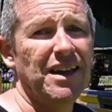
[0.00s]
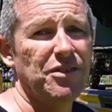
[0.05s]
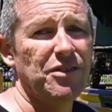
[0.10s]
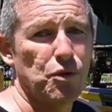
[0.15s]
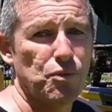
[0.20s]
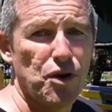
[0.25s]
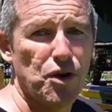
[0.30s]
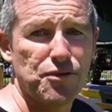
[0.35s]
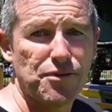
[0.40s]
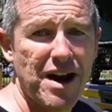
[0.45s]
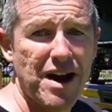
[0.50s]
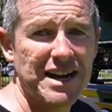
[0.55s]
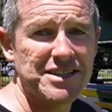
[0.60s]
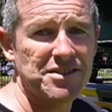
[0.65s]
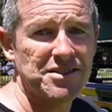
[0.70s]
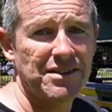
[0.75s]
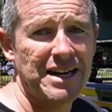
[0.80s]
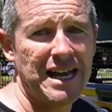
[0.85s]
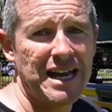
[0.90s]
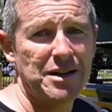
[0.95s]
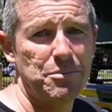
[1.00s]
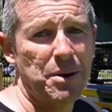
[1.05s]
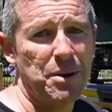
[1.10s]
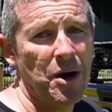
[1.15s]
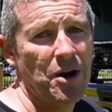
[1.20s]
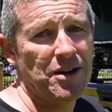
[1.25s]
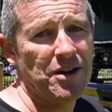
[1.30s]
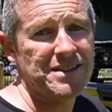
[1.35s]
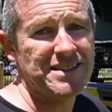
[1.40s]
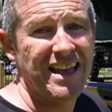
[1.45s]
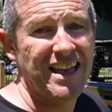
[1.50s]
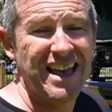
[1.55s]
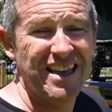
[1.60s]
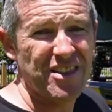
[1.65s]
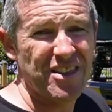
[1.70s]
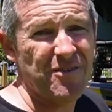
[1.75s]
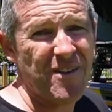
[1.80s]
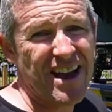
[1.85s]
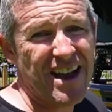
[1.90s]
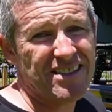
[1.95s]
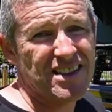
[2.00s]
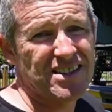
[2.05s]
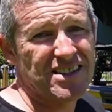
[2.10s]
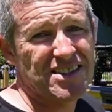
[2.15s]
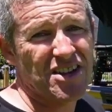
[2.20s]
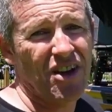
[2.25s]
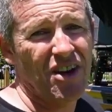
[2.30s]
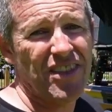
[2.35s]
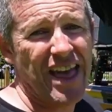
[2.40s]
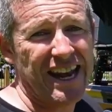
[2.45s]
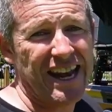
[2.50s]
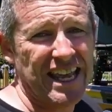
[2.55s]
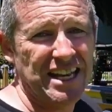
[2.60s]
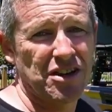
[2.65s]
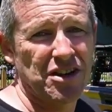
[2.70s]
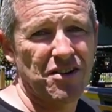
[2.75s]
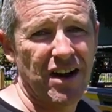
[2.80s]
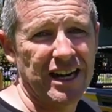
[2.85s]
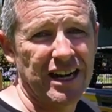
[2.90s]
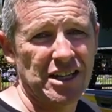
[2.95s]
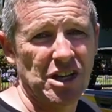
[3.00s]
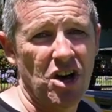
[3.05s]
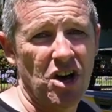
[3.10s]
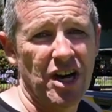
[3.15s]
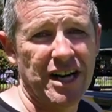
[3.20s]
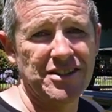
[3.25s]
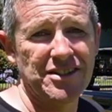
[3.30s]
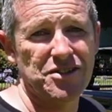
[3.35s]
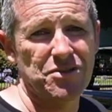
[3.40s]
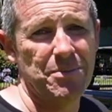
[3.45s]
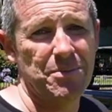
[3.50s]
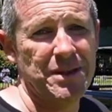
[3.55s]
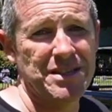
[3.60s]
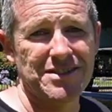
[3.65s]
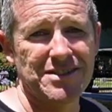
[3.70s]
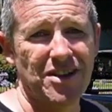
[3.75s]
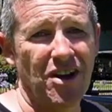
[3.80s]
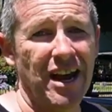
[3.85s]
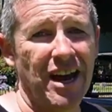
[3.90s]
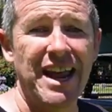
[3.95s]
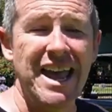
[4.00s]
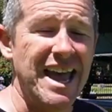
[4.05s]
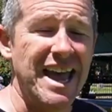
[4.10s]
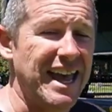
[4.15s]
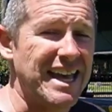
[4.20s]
The roof racks are an added bonus. The fact that it's got that integrated lighting strip inside.